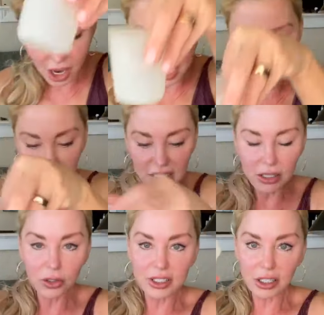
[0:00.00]
I have
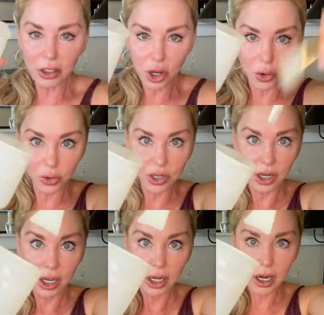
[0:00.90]
these little silicone
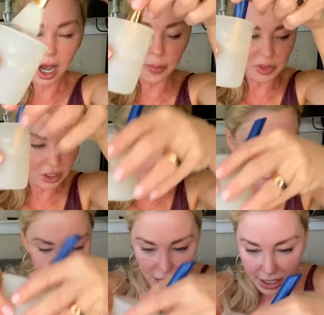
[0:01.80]
cups,
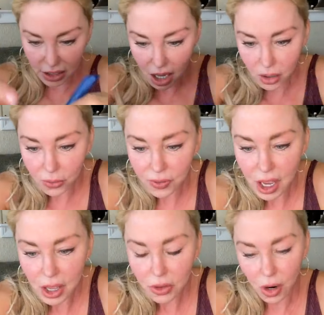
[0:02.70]
which I love.
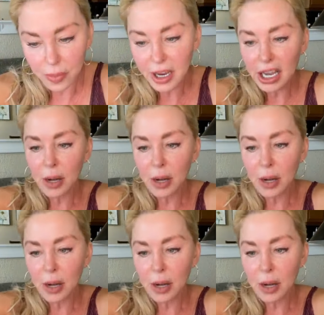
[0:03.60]
They're on my